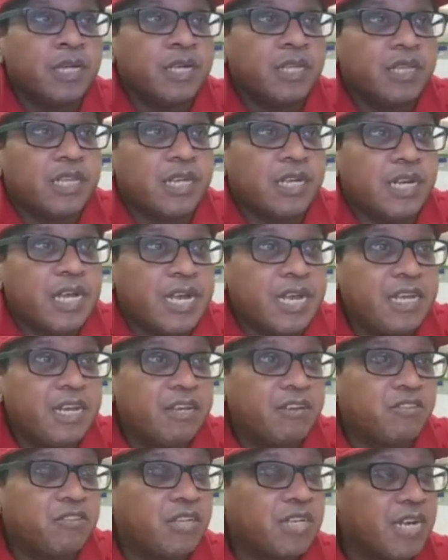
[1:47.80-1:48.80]
The
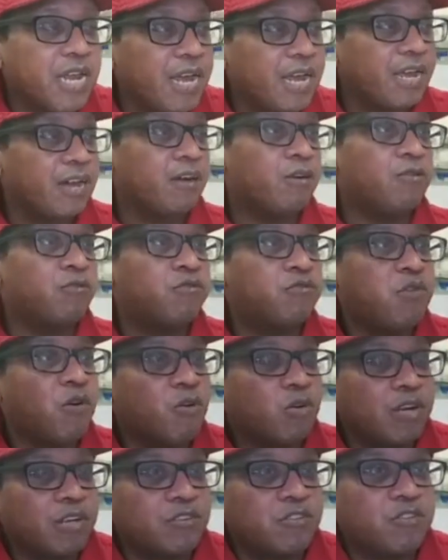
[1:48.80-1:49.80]
latest now
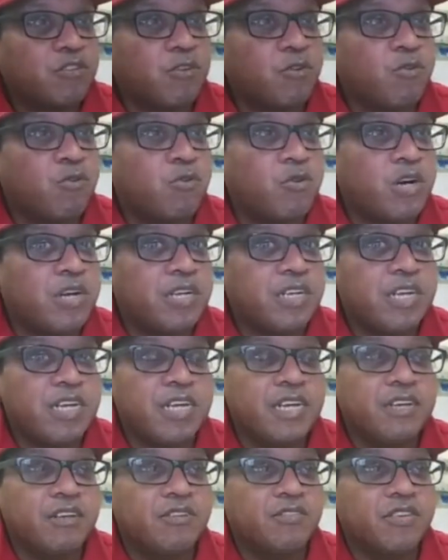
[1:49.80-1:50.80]
focused on
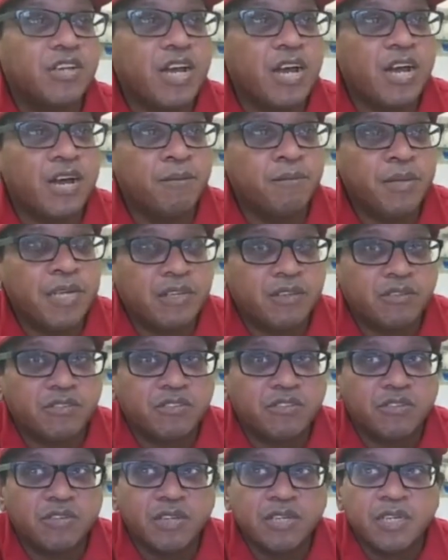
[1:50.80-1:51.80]
his
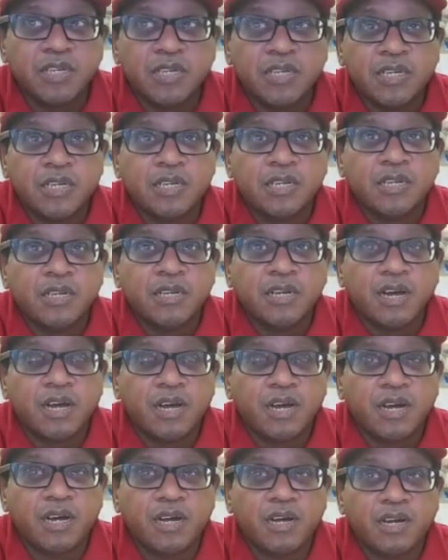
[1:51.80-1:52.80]
comments,
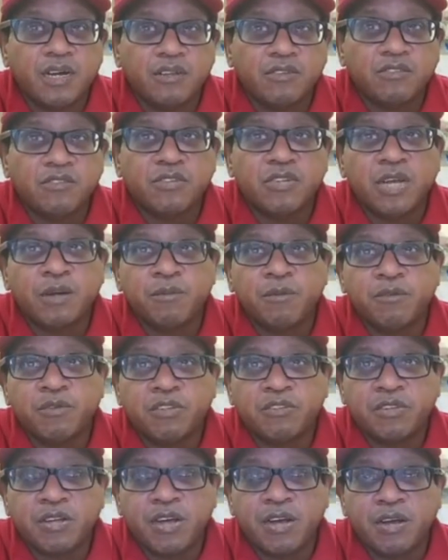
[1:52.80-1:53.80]
uh, some of
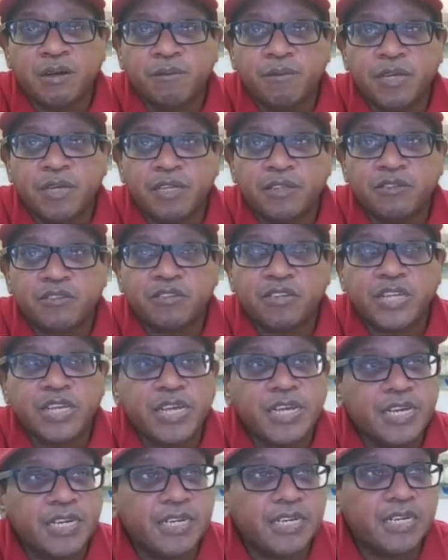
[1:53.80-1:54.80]
his comments
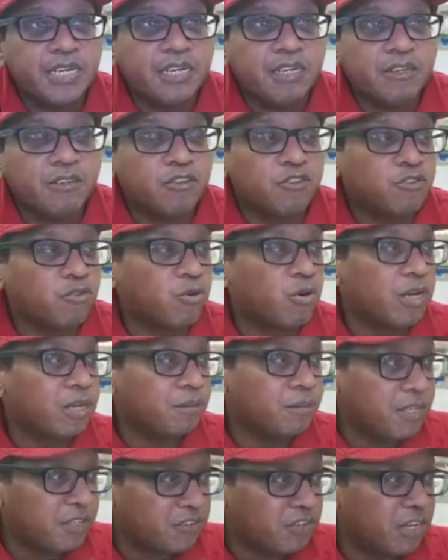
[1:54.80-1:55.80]
in Detroit,
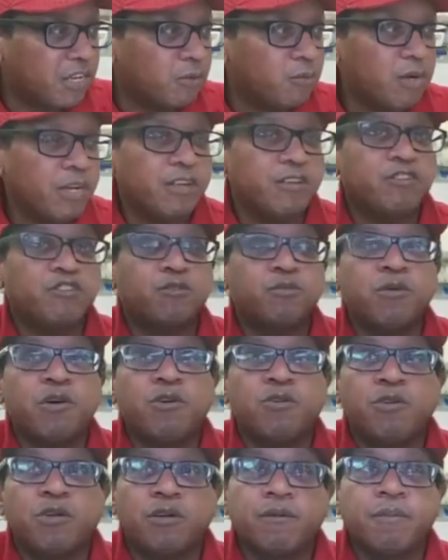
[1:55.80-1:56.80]
Michigan, where he
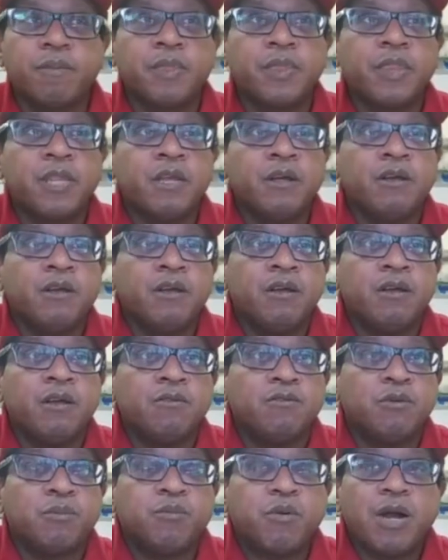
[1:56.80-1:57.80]
spoke
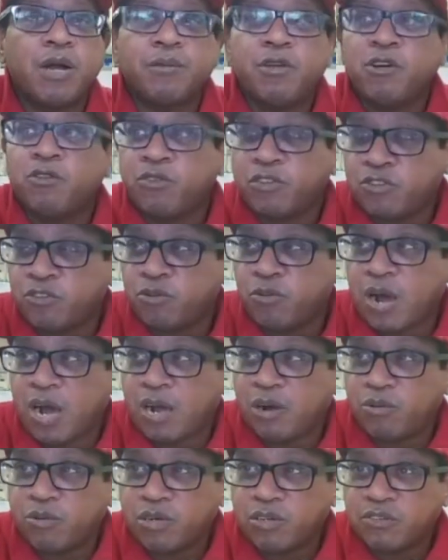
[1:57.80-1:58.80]
for probably over two
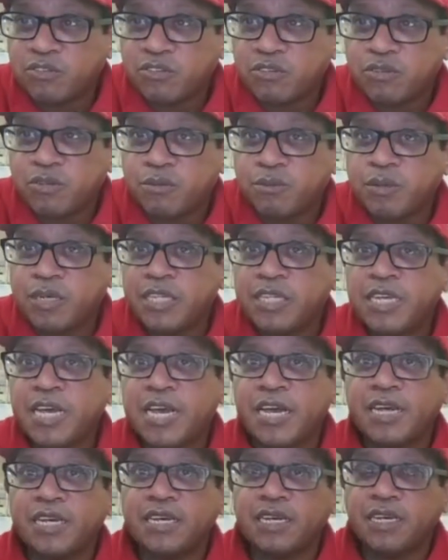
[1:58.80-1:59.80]
hours, but
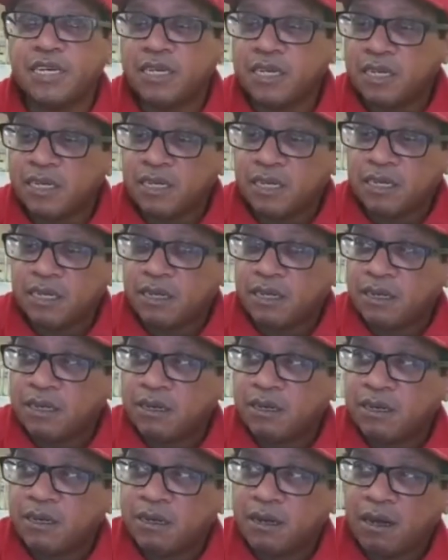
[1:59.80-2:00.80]
yet
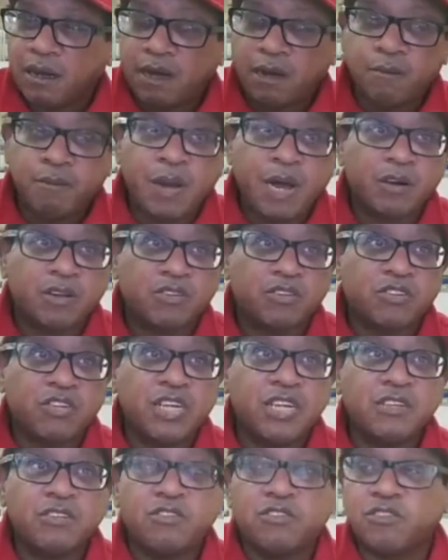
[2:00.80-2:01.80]
about a
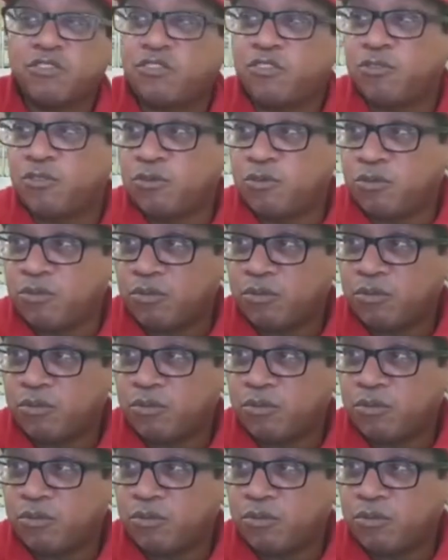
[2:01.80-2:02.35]
sentence or two